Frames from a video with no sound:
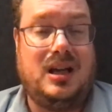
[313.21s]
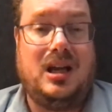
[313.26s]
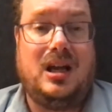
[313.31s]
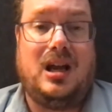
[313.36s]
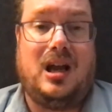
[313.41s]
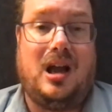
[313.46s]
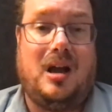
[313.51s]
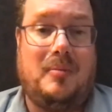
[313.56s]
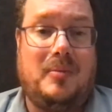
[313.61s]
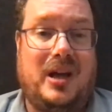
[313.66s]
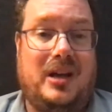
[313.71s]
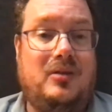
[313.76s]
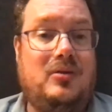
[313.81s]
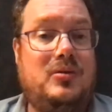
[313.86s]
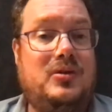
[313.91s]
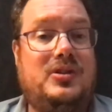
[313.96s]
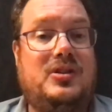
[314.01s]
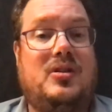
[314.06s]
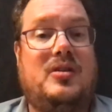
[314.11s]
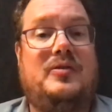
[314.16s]
And
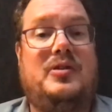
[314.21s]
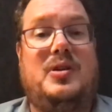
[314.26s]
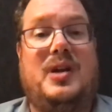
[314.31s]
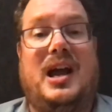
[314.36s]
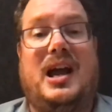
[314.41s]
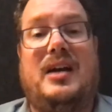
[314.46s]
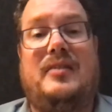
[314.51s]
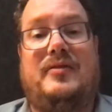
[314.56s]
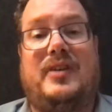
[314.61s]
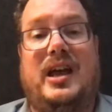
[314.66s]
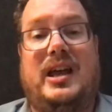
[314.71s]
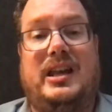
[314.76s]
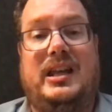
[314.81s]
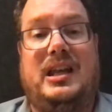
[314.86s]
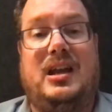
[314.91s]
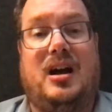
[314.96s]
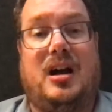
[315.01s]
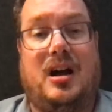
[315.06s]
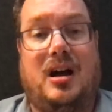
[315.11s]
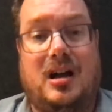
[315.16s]
also if you have any
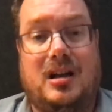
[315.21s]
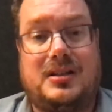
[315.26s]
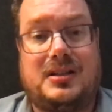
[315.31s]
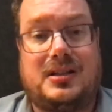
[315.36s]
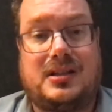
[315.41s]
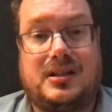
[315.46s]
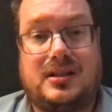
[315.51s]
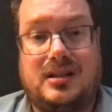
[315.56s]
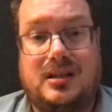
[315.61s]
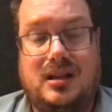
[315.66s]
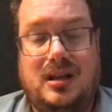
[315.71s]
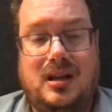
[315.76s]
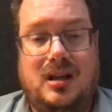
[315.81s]
asks,